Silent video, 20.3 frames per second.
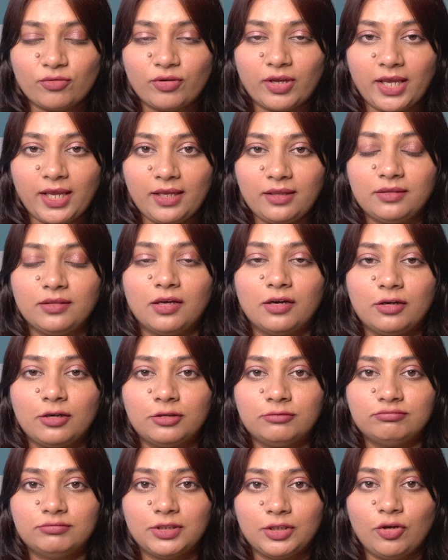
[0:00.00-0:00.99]
Okay,
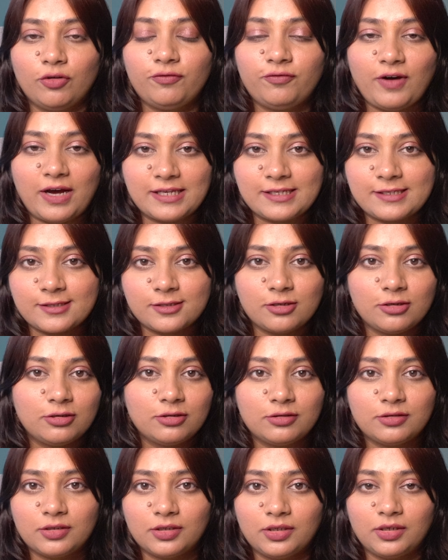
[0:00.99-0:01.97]
the, you know,
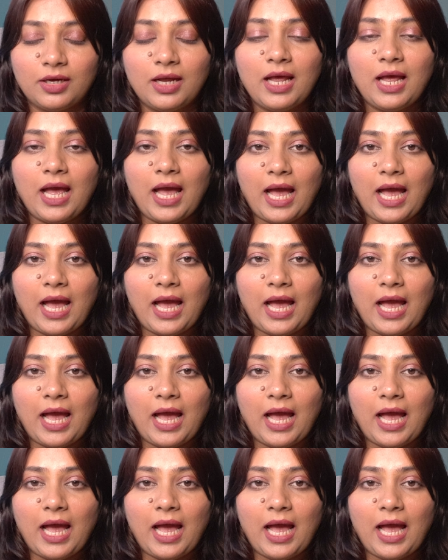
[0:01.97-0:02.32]
faster uh,